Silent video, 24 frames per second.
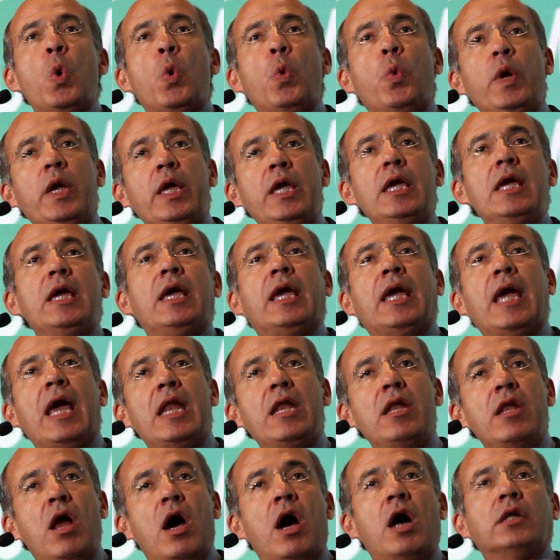We
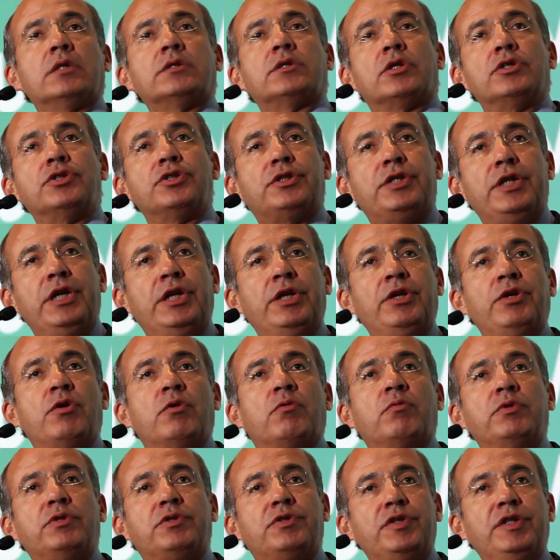cannot continue
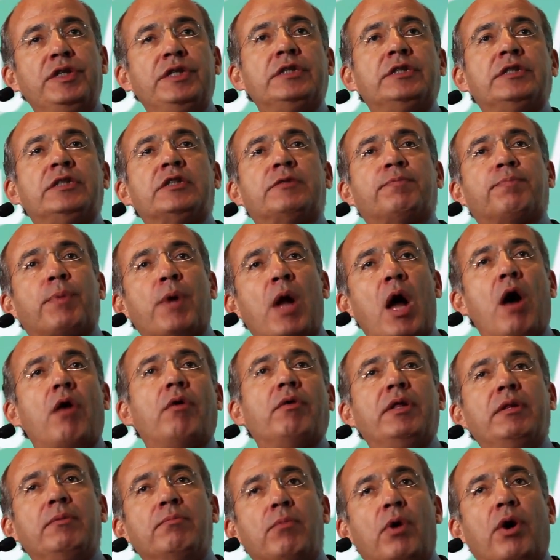with this
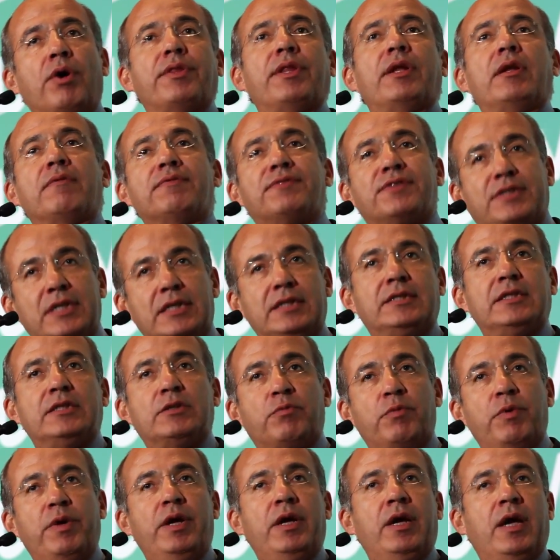sprawling model of
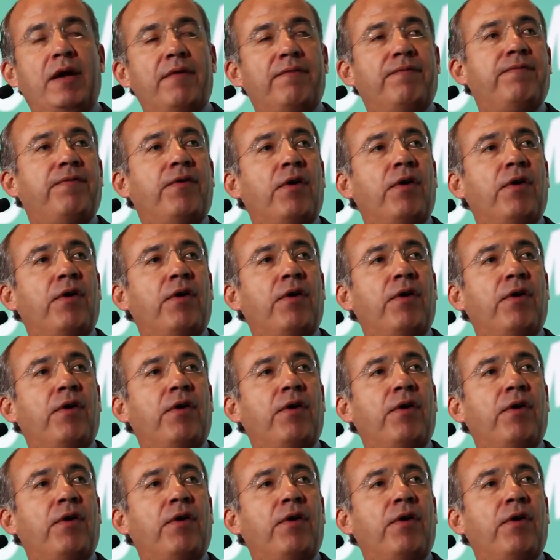cities we have